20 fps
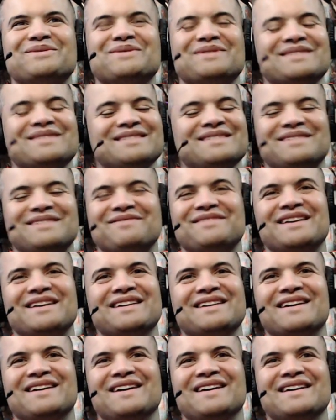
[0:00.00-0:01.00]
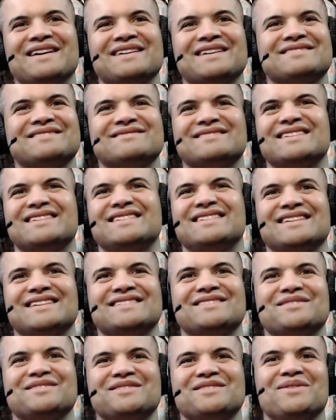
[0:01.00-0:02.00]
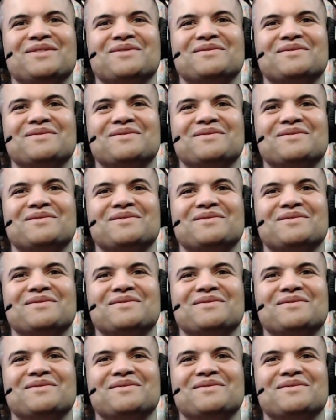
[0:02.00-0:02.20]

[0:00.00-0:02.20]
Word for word: I love that gong. That sets the tone.